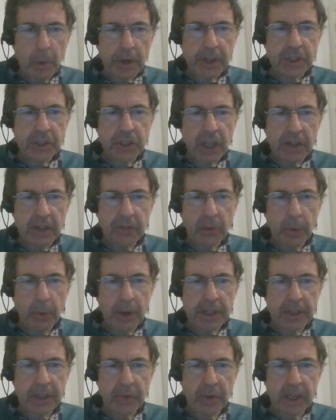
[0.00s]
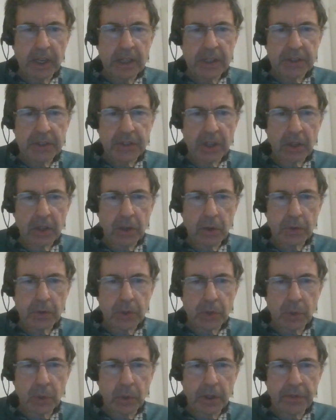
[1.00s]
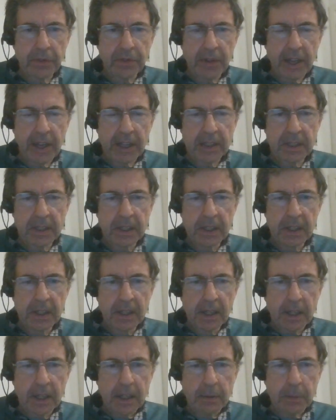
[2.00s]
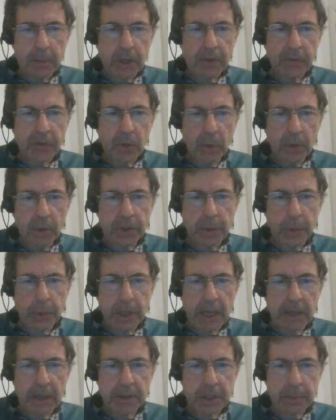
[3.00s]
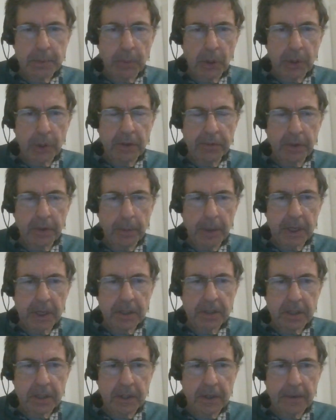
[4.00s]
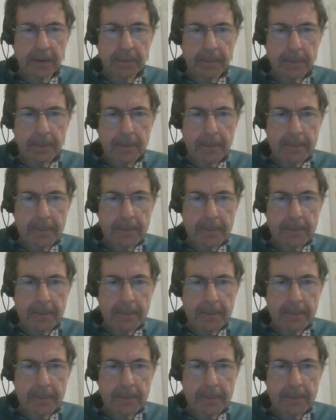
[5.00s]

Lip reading: one achieved quite a realistic concert hall effect, but of course without spot information.